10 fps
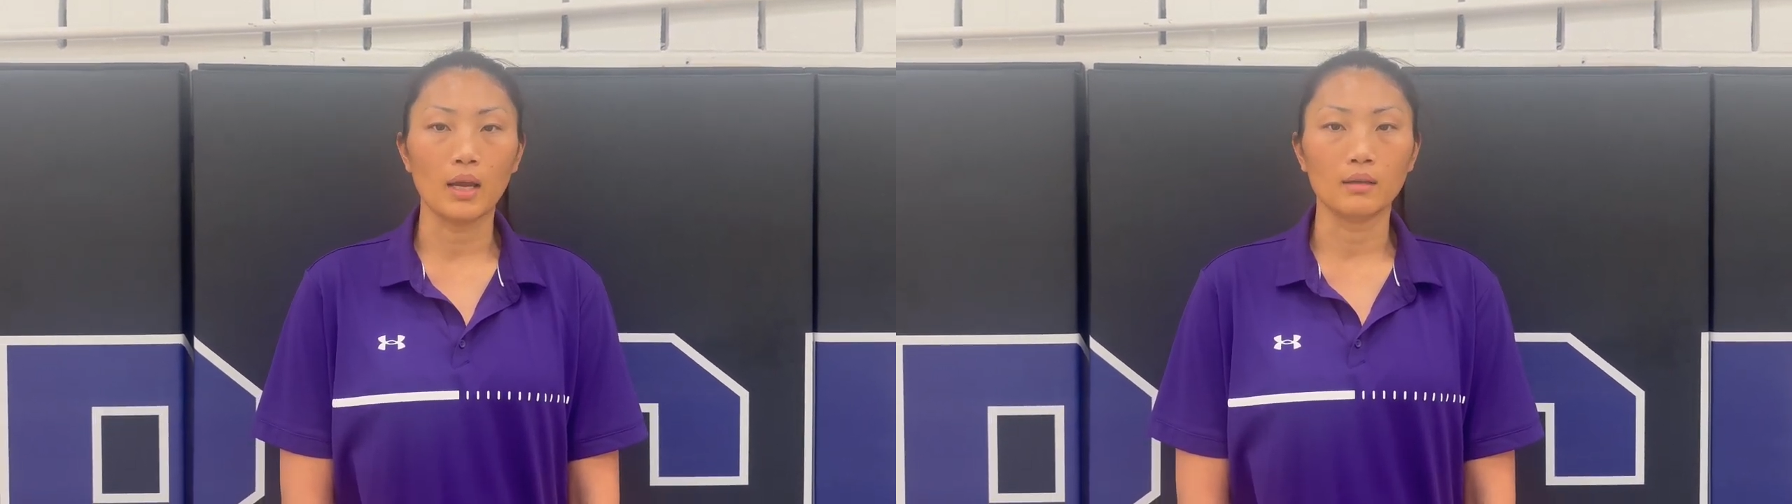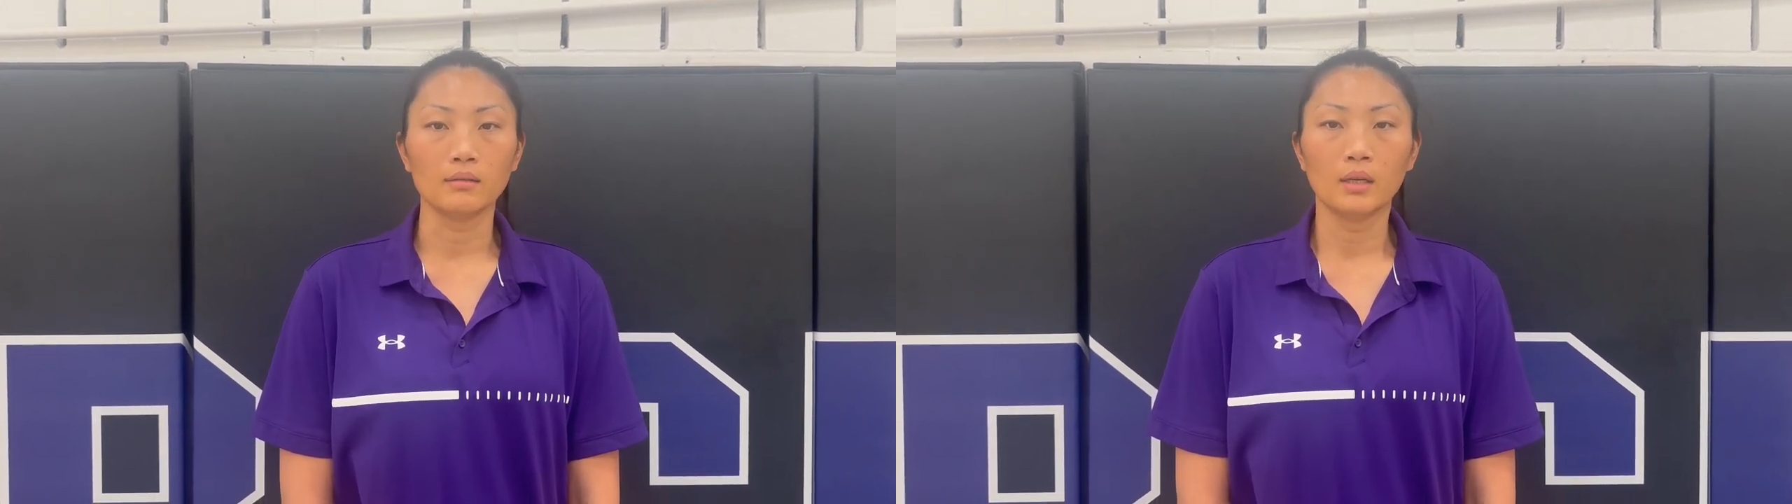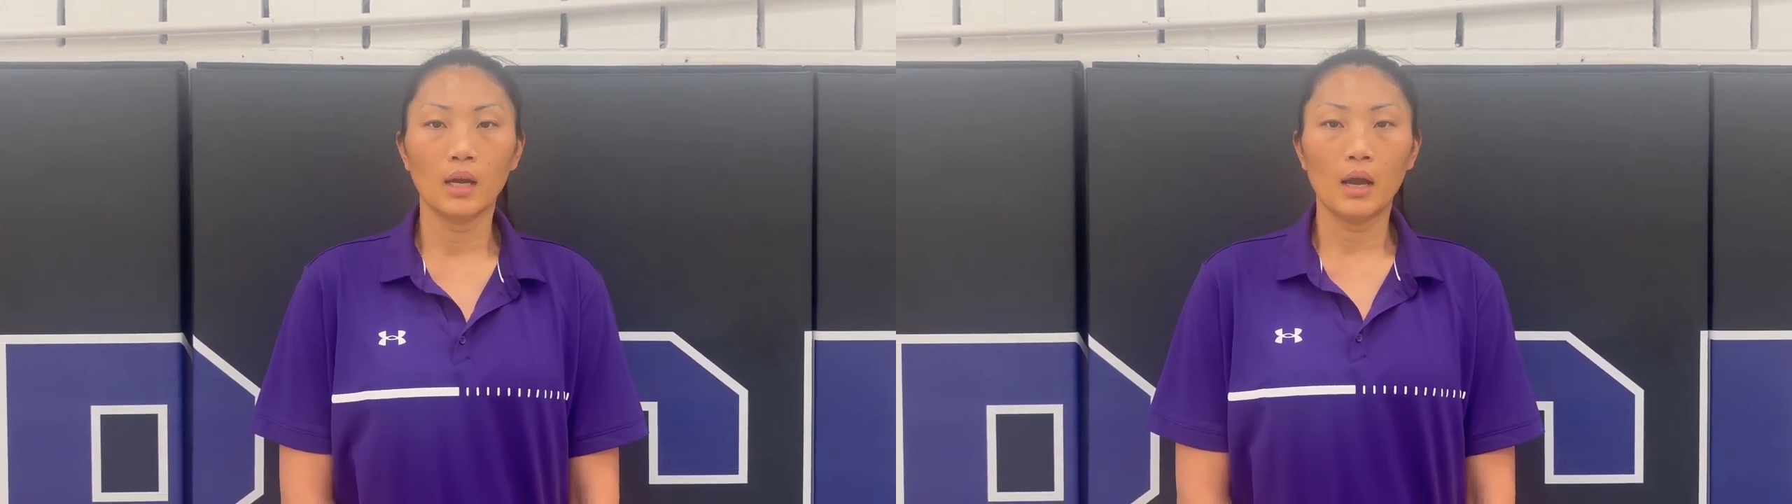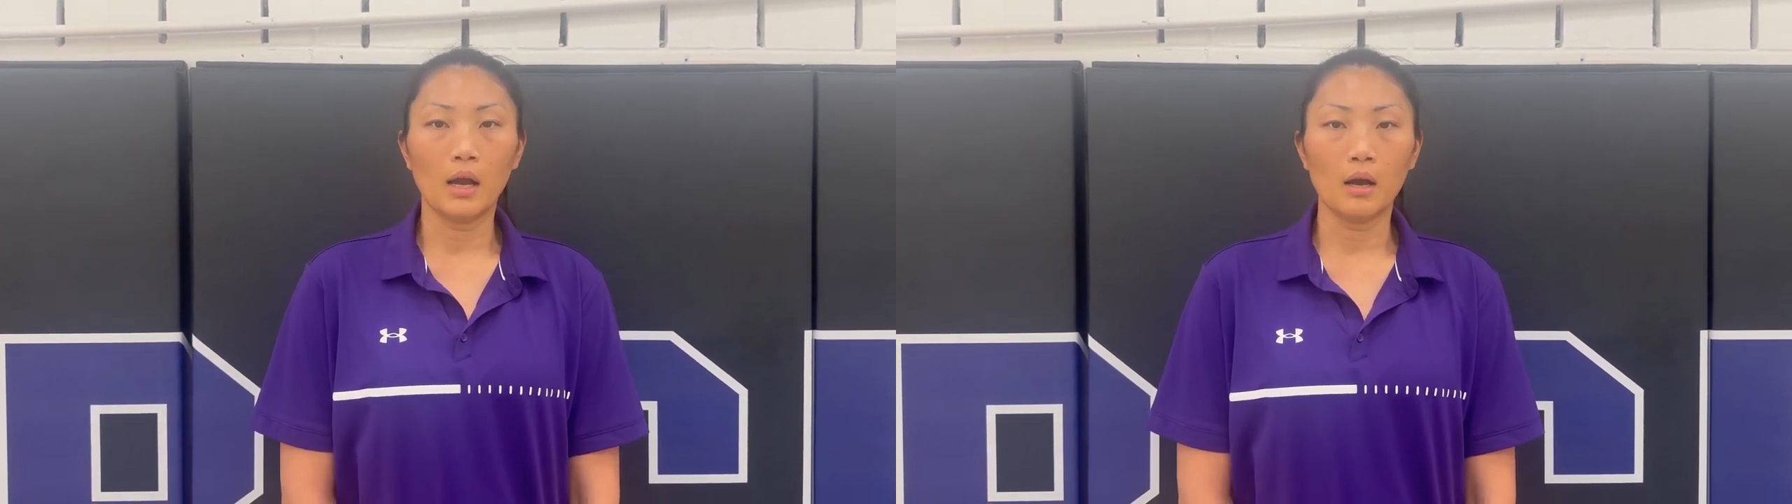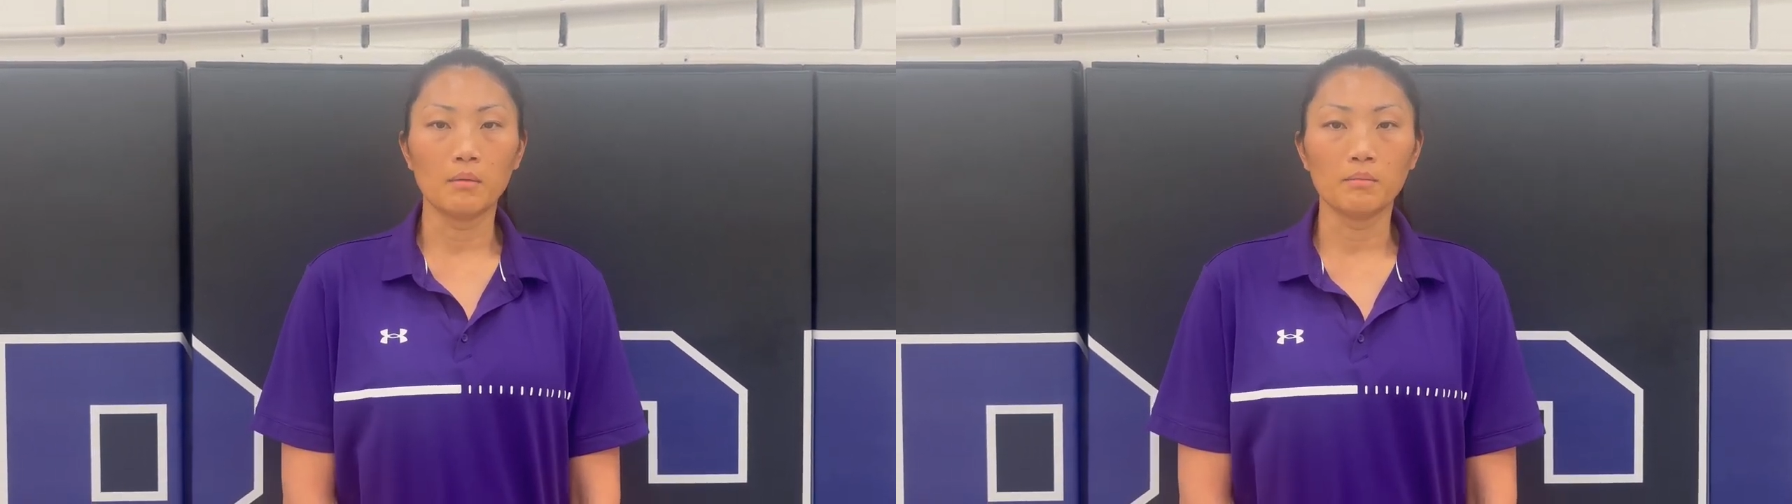
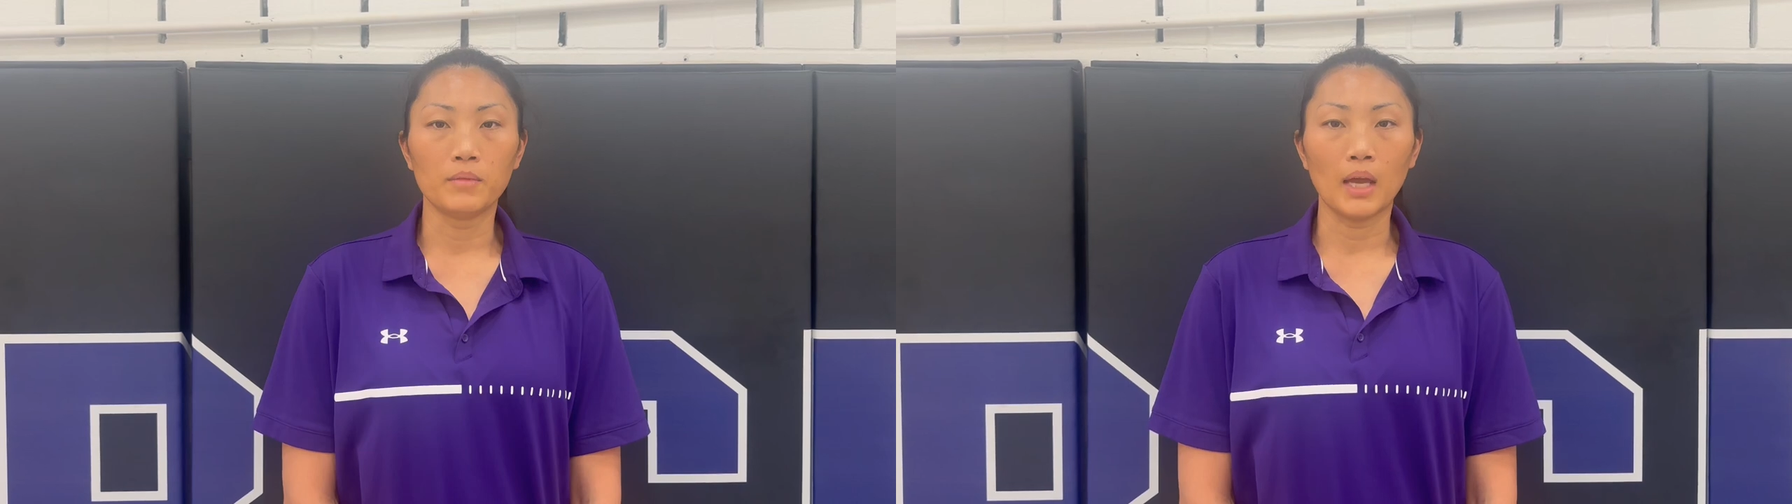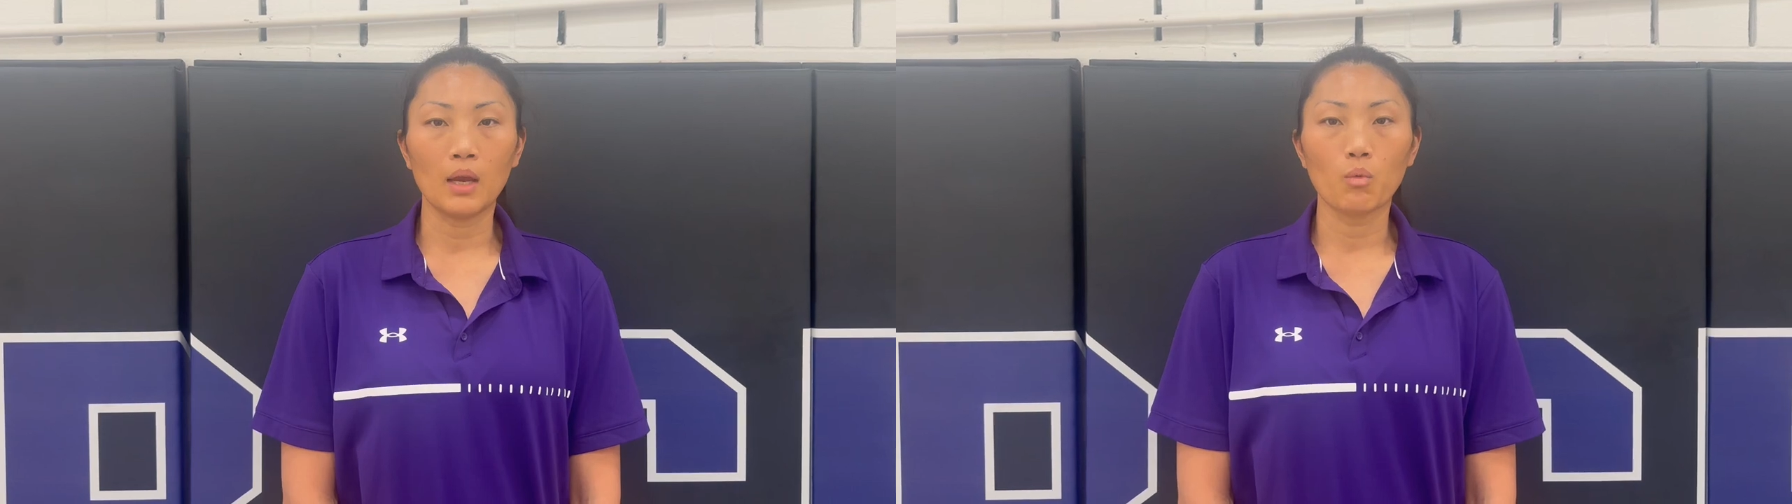and they